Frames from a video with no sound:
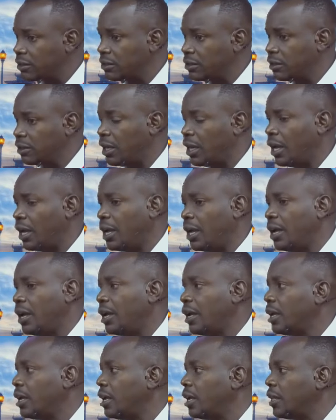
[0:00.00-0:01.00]
the
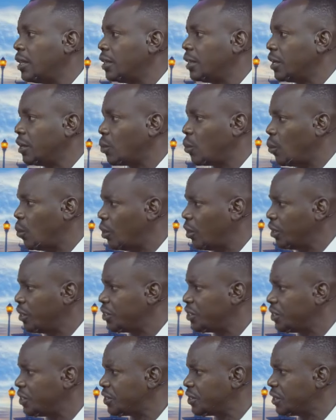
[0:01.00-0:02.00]
qualities of
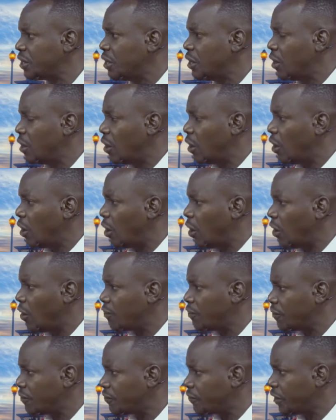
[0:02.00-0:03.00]

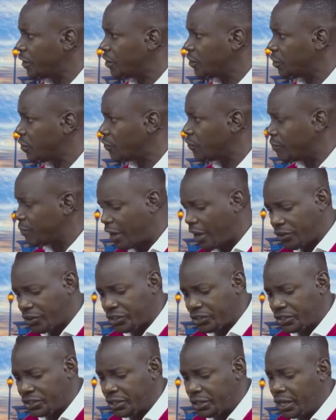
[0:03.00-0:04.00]
a friend of
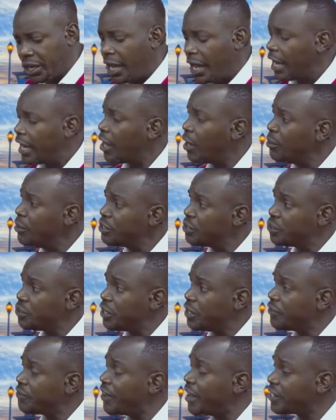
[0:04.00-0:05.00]
marriage? Allow me to
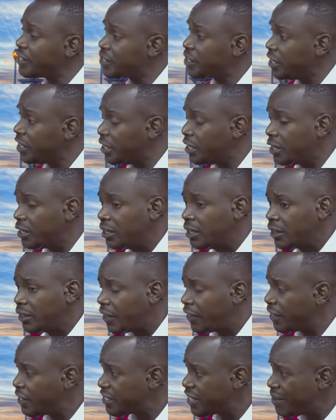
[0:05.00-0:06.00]
say firstly that
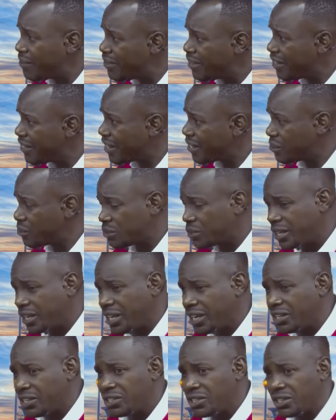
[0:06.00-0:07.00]
there's something that you
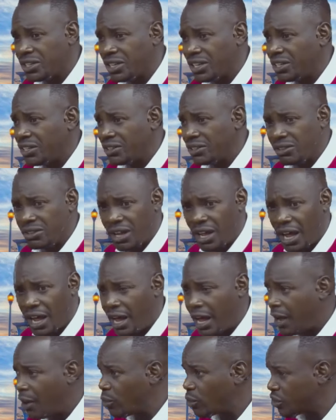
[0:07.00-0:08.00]
said in
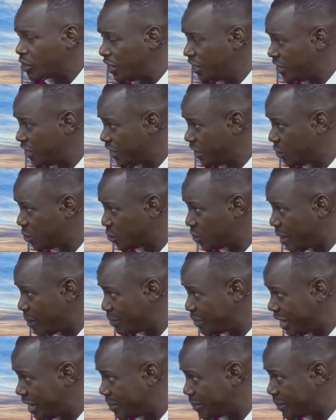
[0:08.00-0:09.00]
I was listening to some
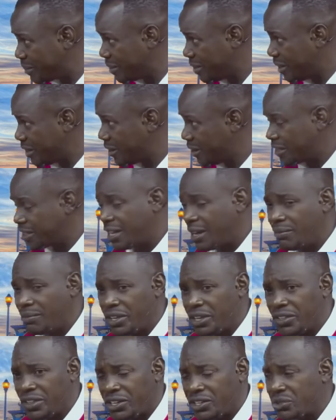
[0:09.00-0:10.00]
tape. There's
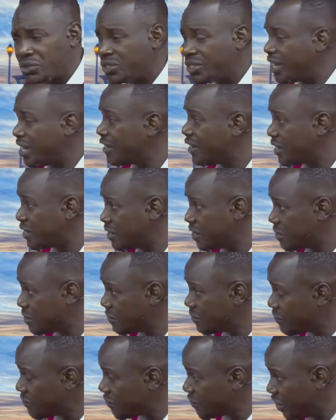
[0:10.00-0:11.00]
something that you said that is
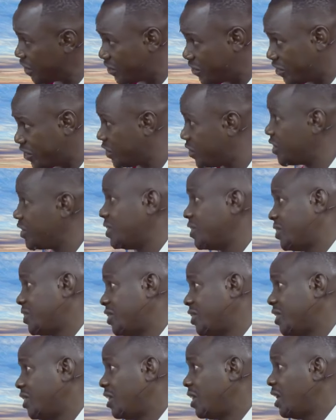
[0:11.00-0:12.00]
very key
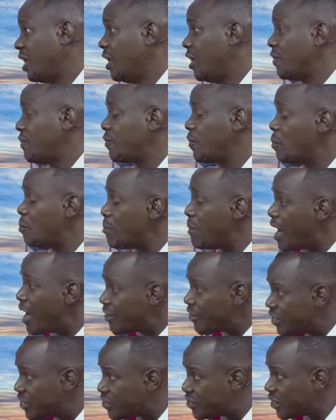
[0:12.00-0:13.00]
for
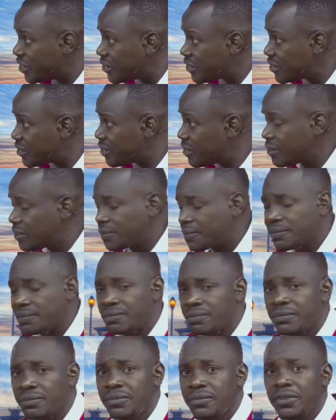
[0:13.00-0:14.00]
marriages.
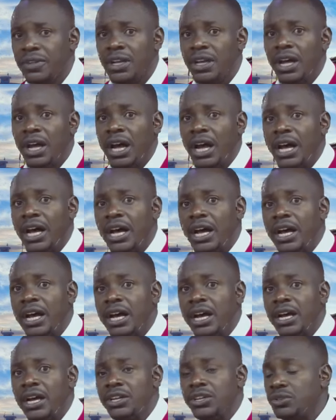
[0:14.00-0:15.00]

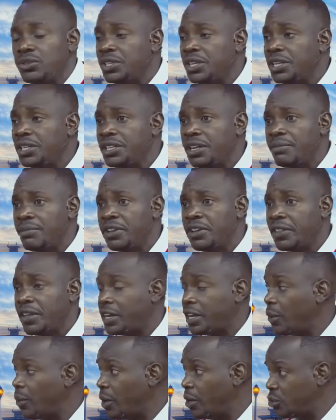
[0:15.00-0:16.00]
You said something that
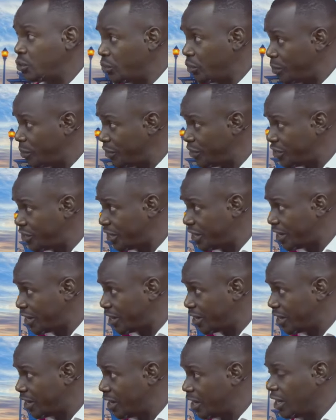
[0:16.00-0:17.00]
I want to repeat here.
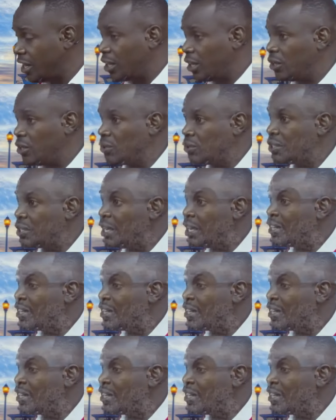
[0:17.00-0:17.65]
You said